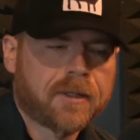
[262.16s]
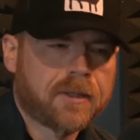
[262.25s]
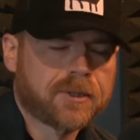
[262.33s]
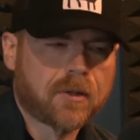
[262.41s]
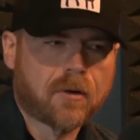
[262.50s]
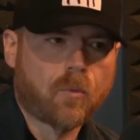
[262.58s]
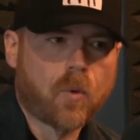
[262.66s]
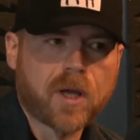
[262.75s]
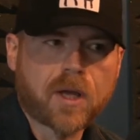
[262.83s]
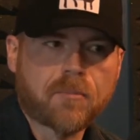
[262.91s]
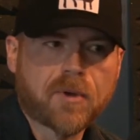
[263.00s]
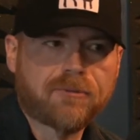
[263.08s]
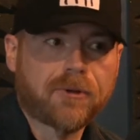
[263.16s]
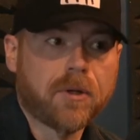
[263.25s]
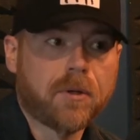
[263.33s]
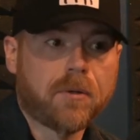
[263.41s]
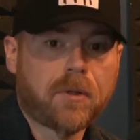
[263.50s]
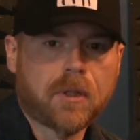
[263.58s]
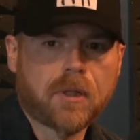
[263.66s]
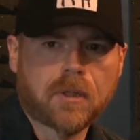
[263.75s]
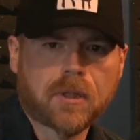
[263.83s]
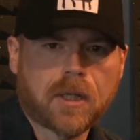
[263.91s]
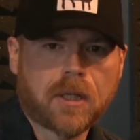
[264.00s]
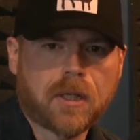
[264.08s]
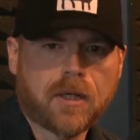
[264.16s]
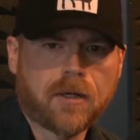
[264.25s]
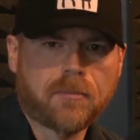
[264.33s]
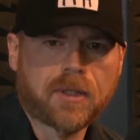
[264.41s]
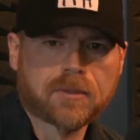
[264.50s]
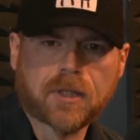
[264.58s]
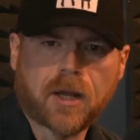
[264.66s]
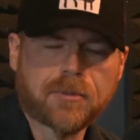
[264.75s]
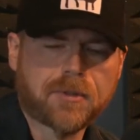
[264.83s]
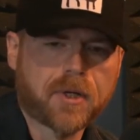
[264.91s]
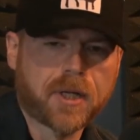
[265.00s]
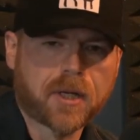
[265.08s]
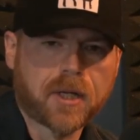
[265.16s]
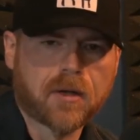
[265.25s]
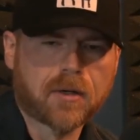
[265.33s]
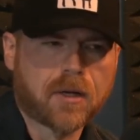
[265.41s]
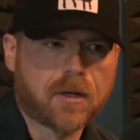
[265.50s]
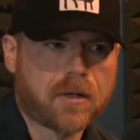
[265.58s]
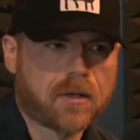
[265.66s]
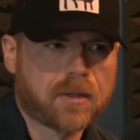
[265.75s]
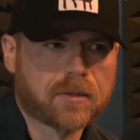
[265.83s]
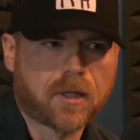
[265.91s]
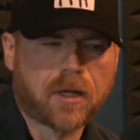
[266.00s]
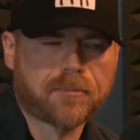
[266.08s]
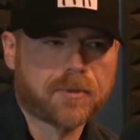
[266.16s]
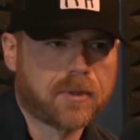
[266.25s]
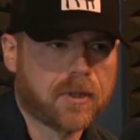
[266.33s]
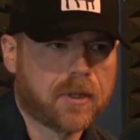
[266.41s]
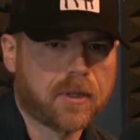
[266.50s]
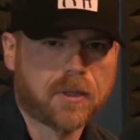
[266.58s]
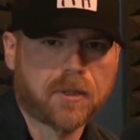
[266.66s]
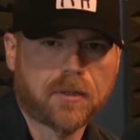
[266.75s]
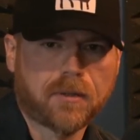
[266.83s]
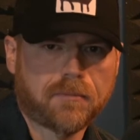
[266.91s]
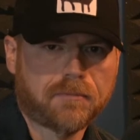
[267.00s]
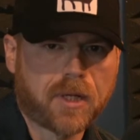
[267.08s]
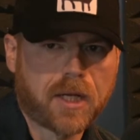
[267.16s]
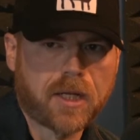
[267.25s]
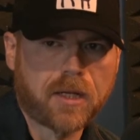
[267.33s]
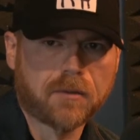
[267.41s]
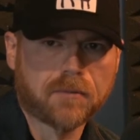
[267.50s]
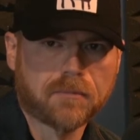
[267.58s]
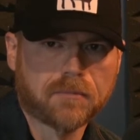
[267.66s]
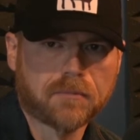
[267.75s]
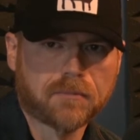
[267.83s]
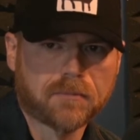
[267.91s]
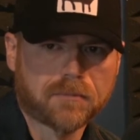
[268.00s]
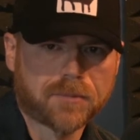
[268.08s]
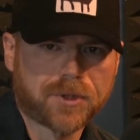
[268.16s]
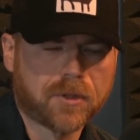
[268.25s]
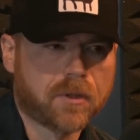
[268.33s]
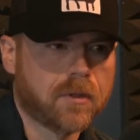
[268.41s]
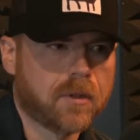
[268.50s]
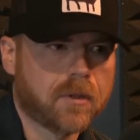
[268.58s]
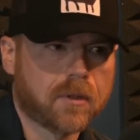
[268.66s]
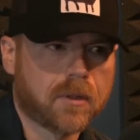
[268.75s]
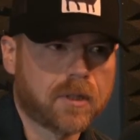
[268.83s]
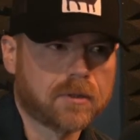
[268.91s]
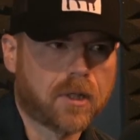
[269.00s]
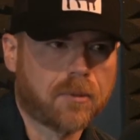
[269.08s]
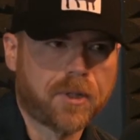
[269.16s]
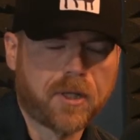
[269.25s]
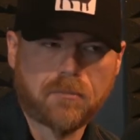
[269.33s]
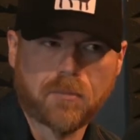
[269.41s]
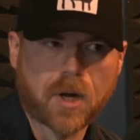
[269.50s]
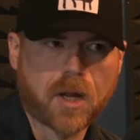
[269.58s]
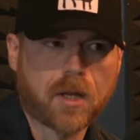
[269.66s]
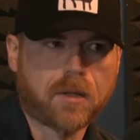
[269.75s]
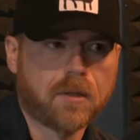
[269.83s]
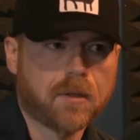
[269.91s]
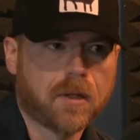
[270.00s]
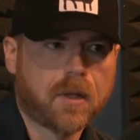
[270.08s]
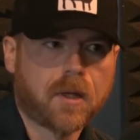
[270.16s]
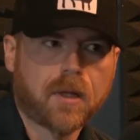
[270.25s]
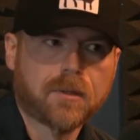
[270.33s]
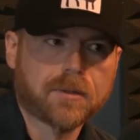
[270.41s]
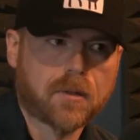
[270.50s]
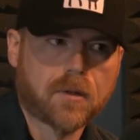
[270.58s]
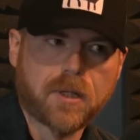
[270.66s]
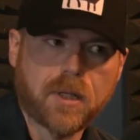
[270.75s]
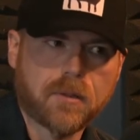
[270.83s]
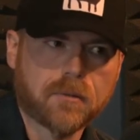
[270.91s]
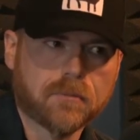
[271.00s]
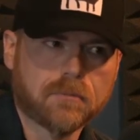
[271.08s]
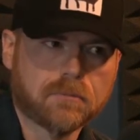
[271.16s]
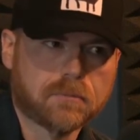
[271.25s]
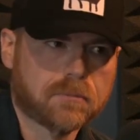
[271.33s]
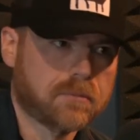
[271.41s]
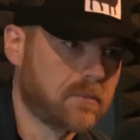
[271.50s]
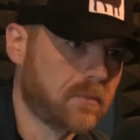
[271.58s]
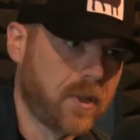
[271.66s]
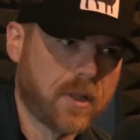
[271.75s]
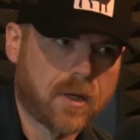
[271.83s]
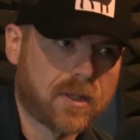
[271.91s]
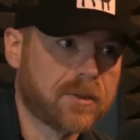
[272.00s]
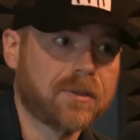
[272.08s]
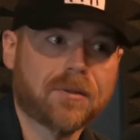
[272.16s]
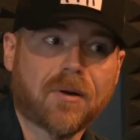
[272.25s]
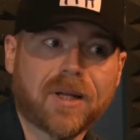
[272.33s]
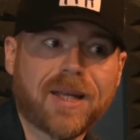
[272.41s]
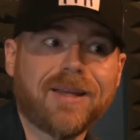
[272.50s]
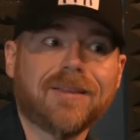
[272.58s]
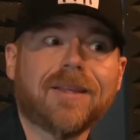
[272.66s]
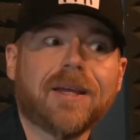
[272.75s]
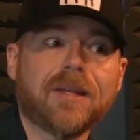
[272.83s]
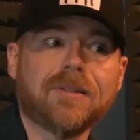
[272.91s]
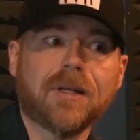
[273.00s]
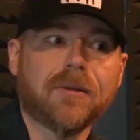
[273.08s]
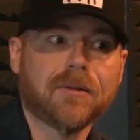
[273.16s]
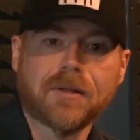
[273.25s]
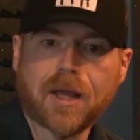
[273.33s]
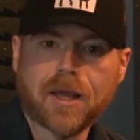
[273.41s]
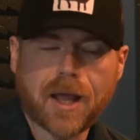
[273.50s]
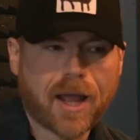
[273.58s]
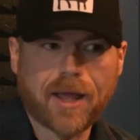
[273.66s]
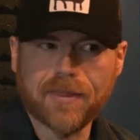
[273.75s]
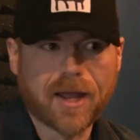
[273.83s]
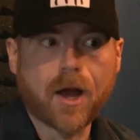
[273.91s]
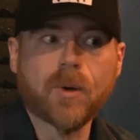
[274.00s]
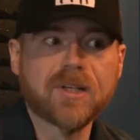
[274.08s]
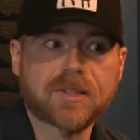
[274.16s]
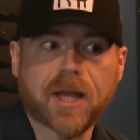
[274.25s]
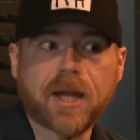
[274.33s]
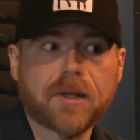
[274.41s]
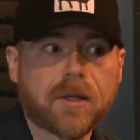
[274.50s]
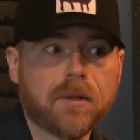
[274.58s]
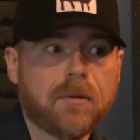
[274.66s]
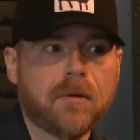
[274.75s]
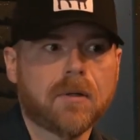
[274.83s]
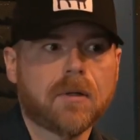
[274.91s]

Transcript: Started weighing my food. Um, I stopped drinking alcohol. I stopped uh, eating sugar. I stopped eating bread. Started eating, you know, I just started eating things that yeah. they always say to do.